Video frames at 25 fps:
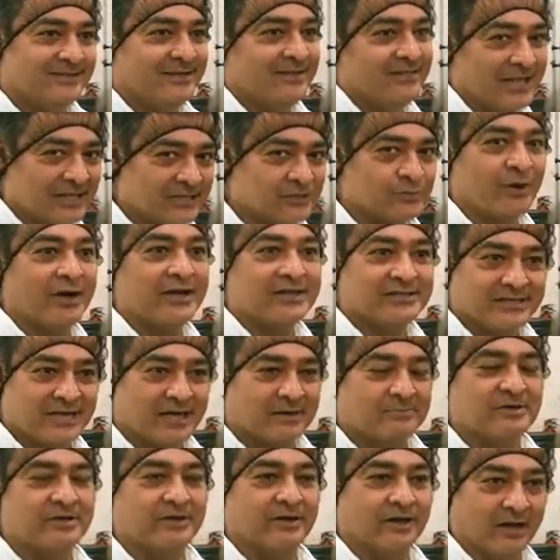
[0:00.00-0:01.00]
That's why he's
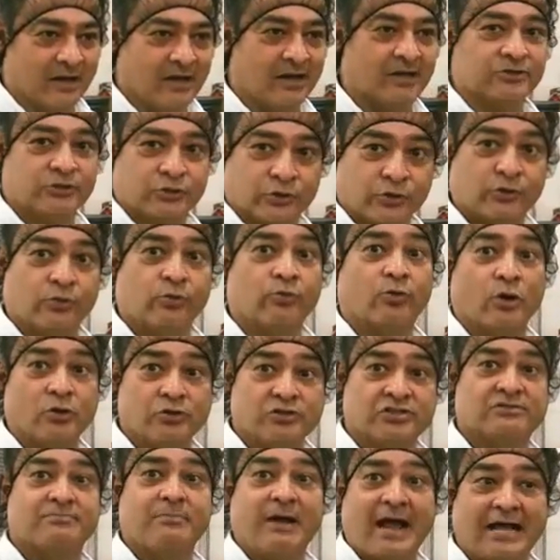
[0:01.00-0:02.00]
got to be a true
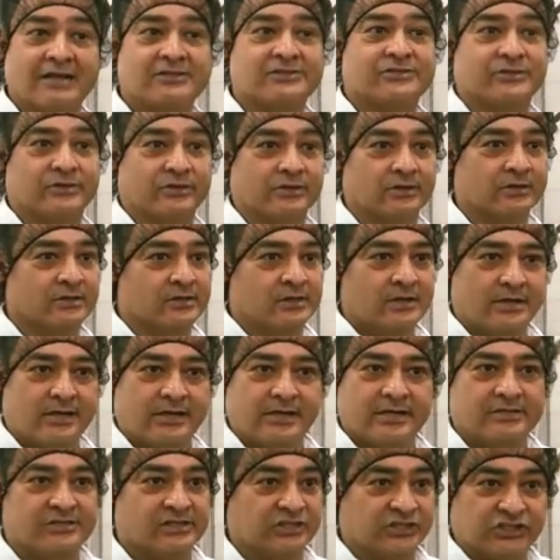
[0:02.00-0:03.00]
roast master.
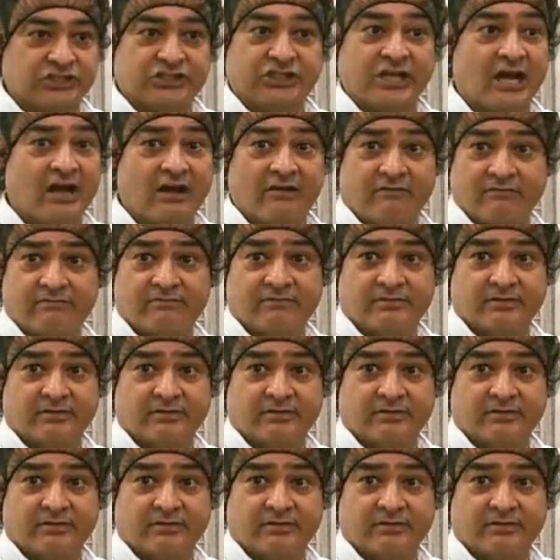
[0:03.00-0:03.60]
He's a chef,